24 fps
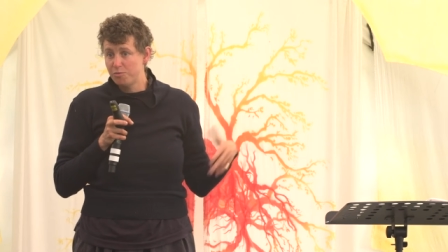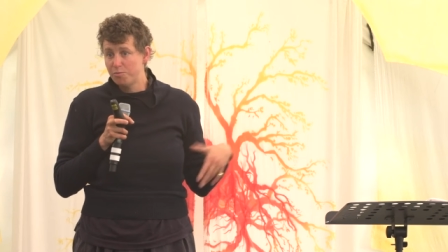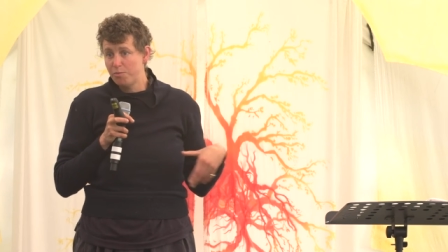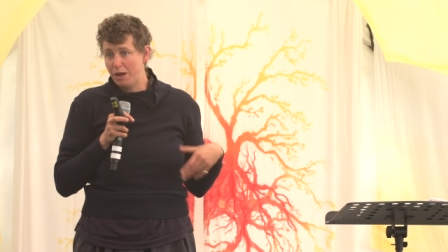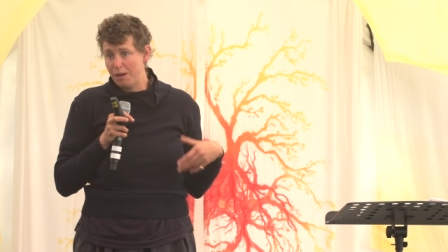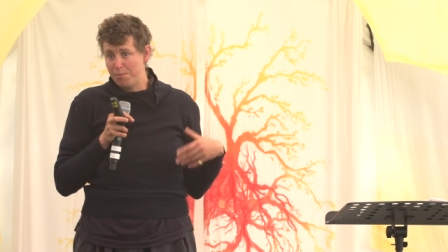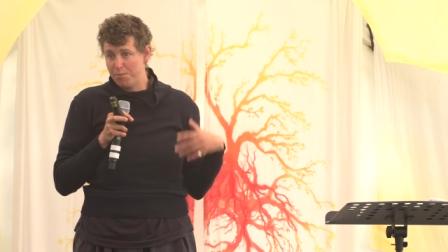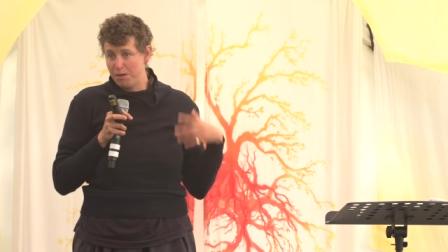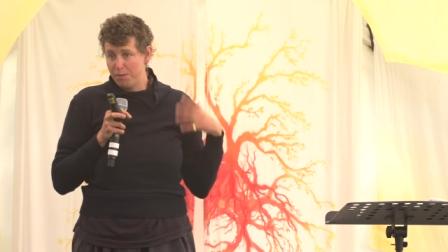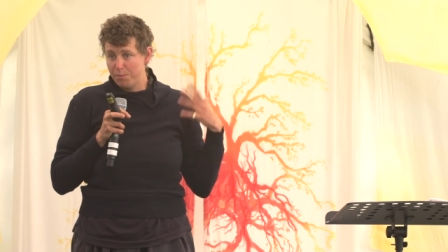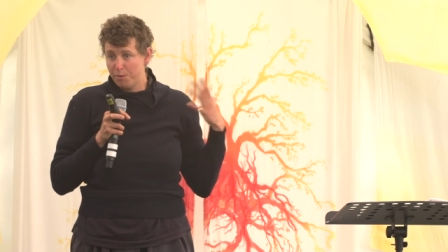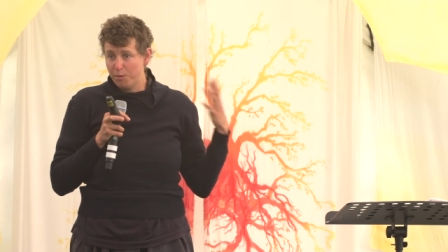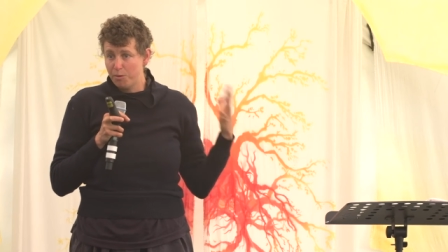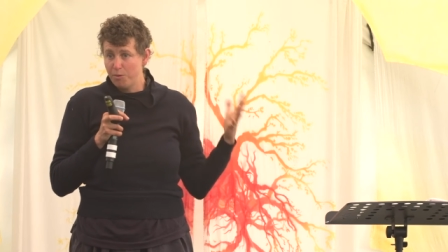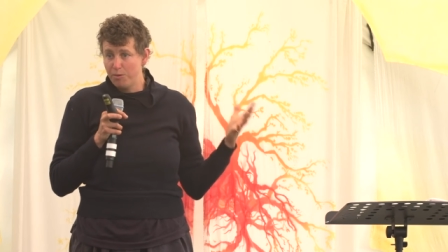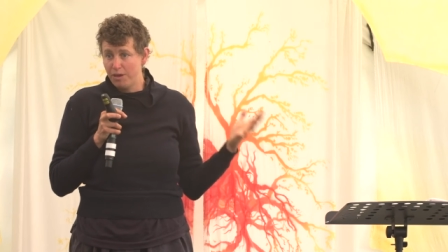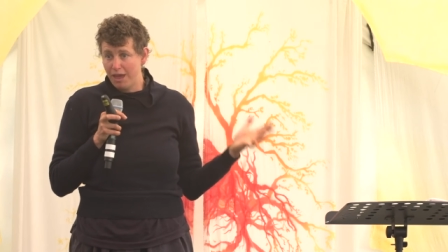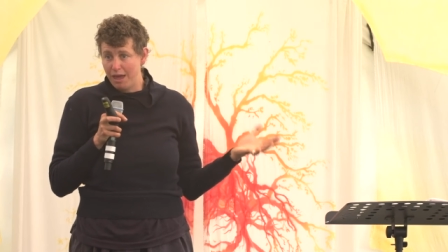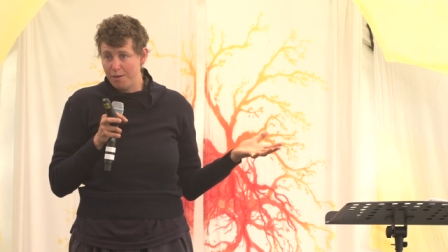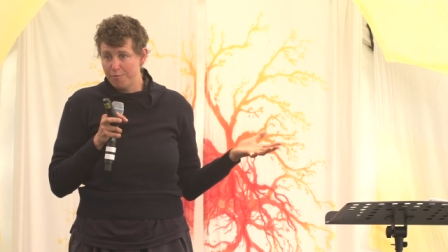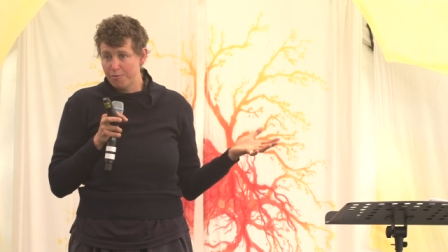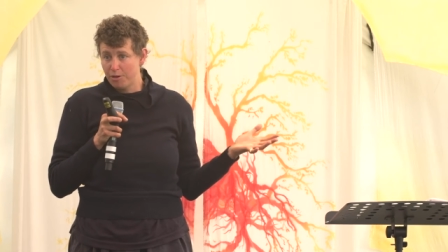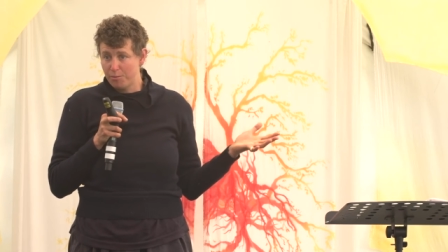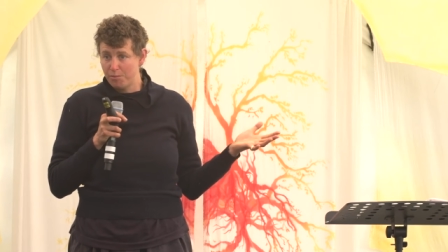by people who
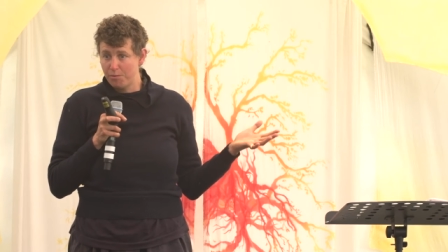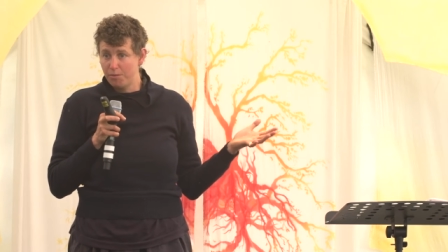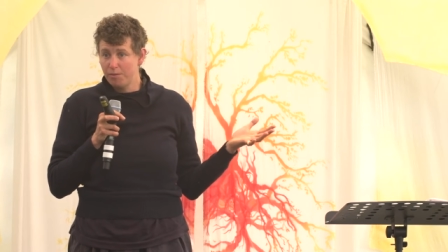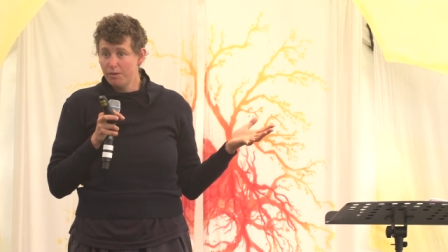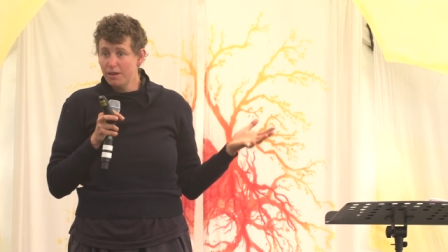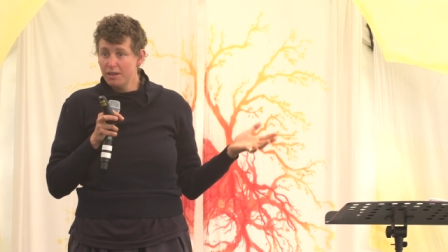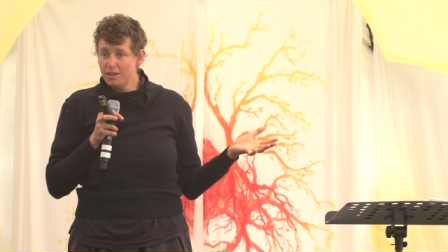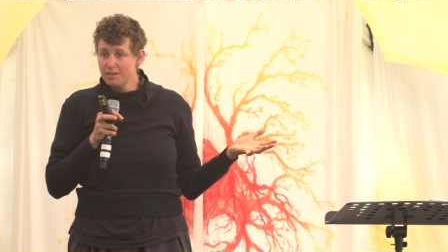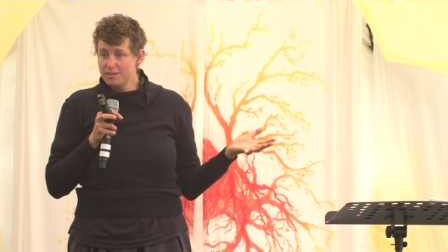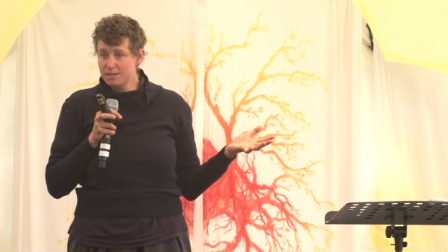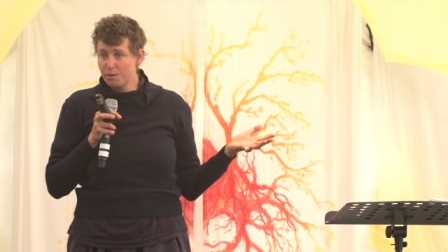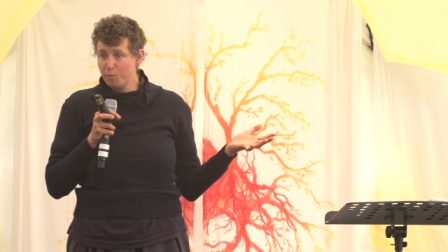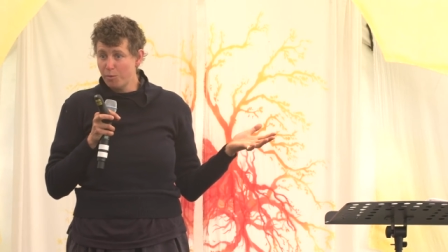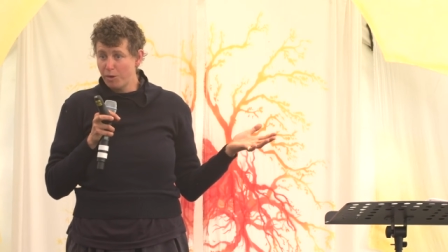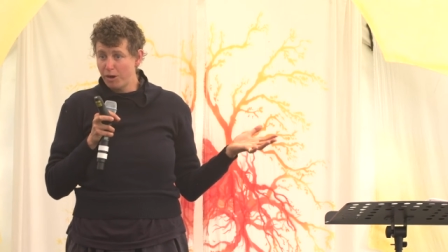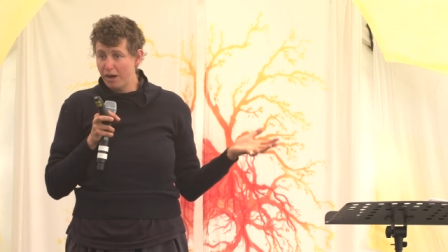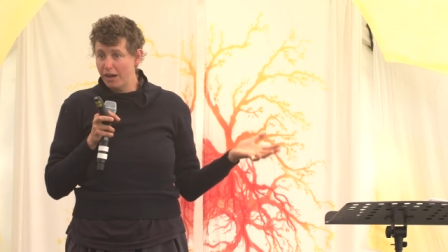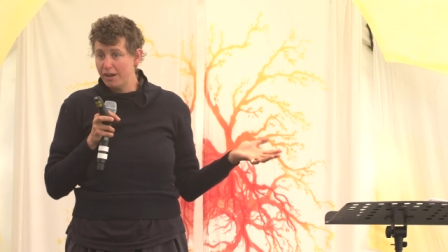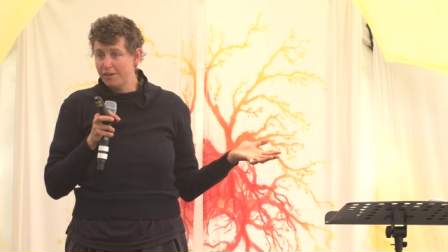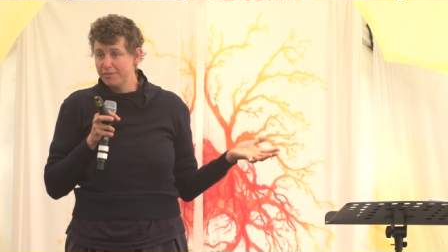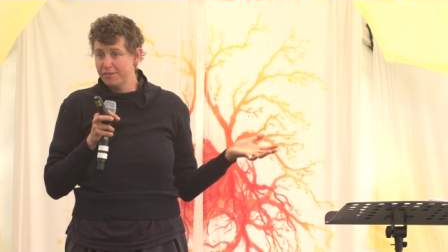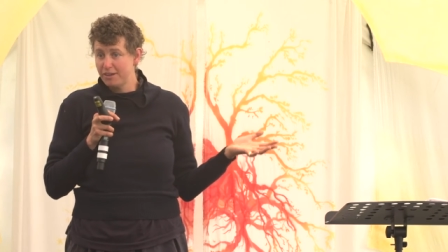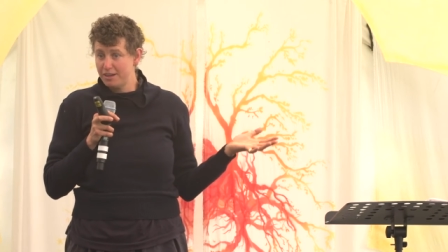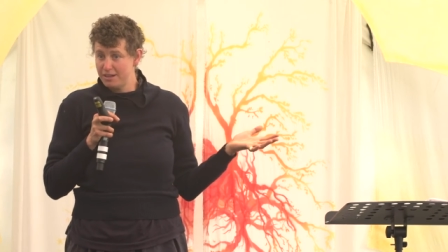came from somewhere
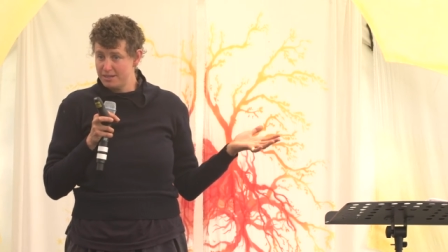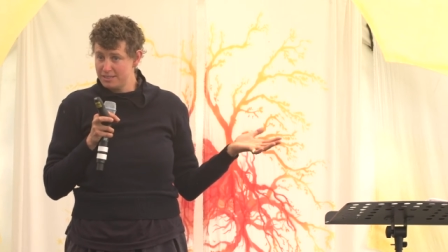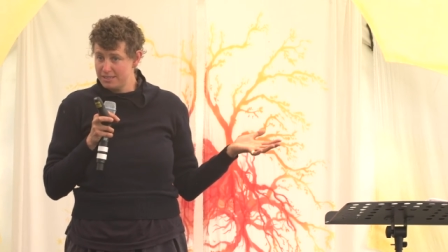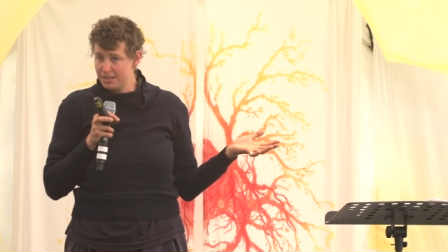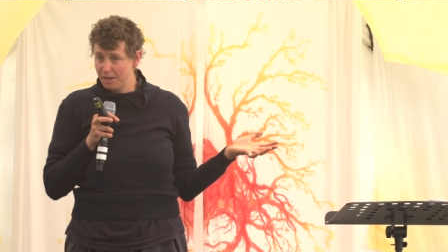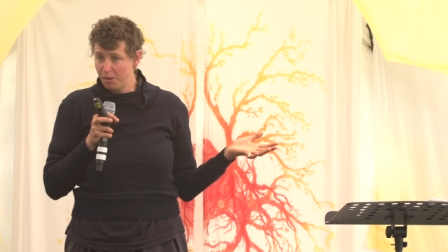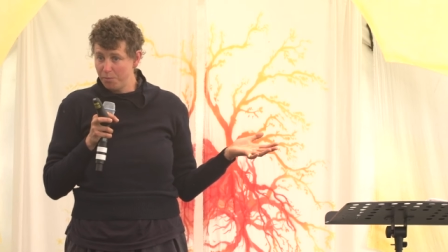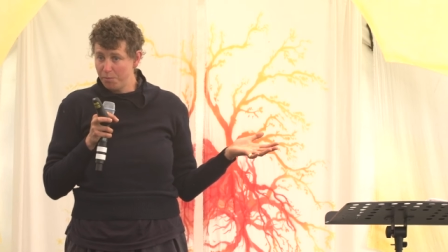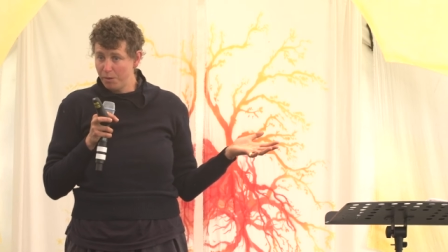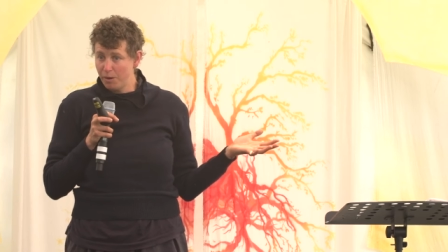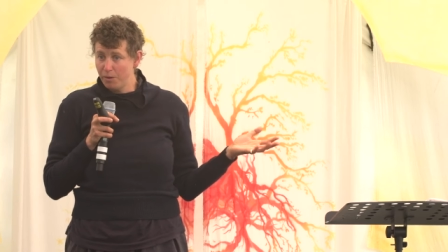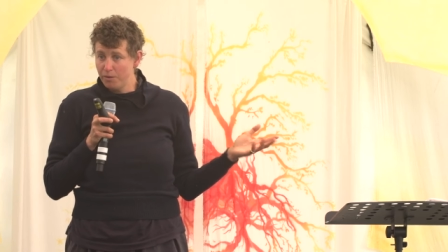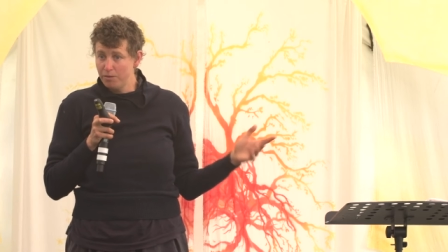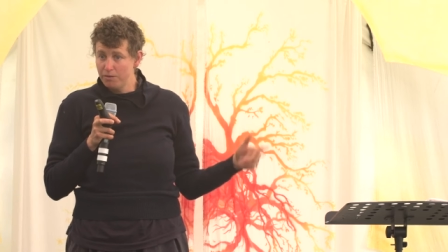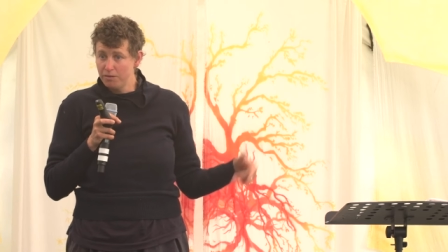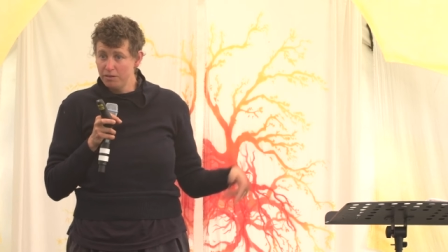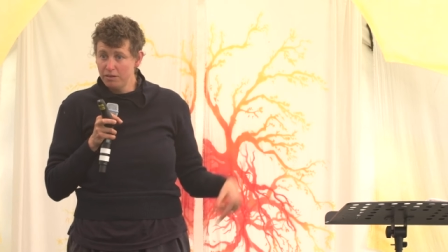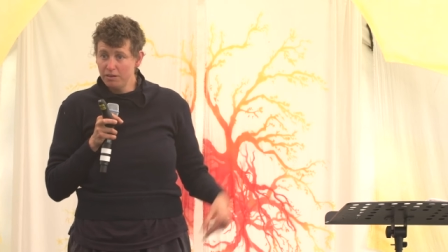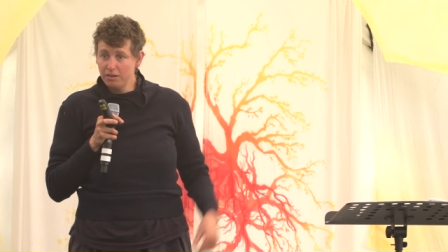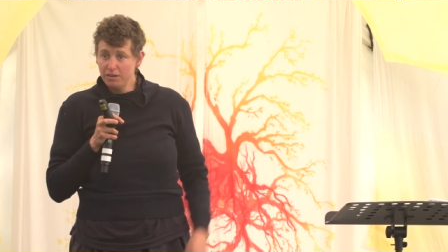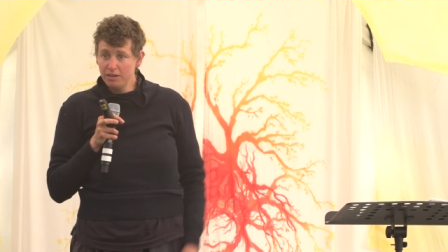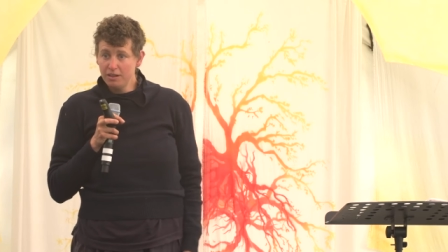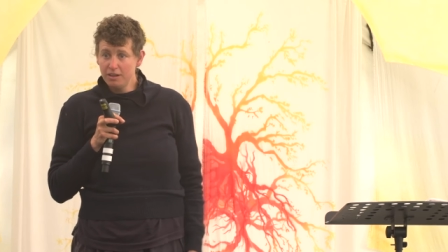else on a sailboat.